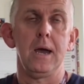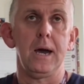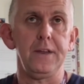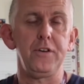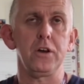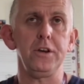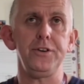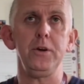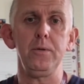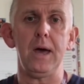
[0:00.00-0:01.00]
And if you're going to
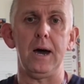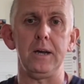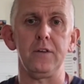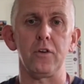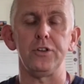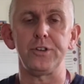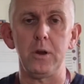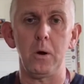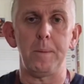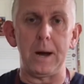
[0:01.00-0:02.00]
do that, you've got to
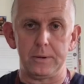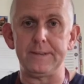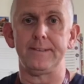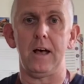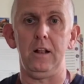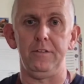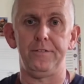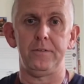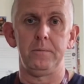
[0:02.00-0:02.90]
know about yourself.